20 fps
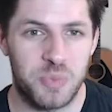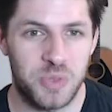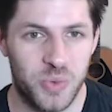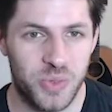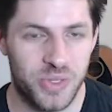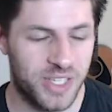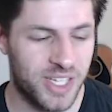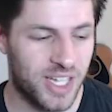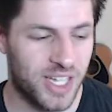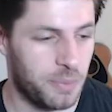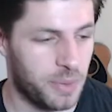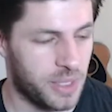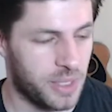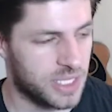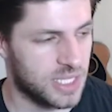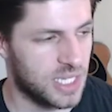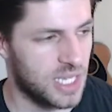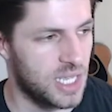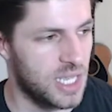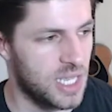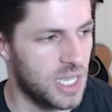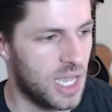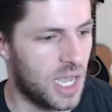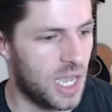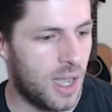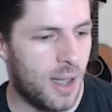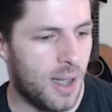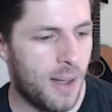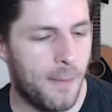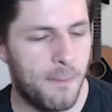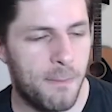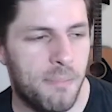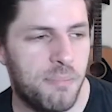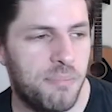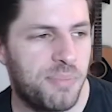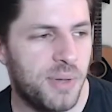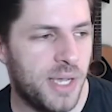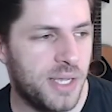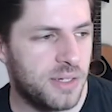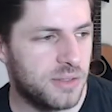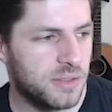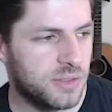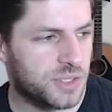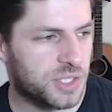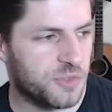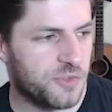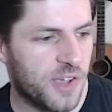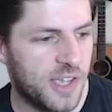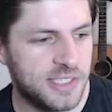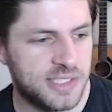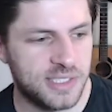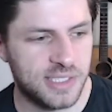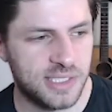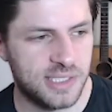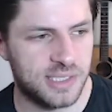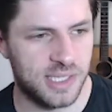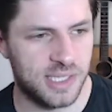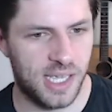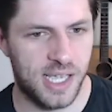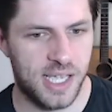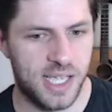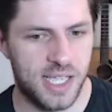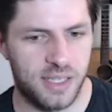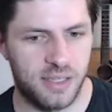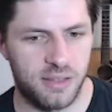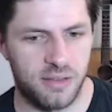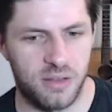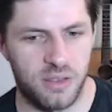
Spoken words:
the companies. But suffice it to say,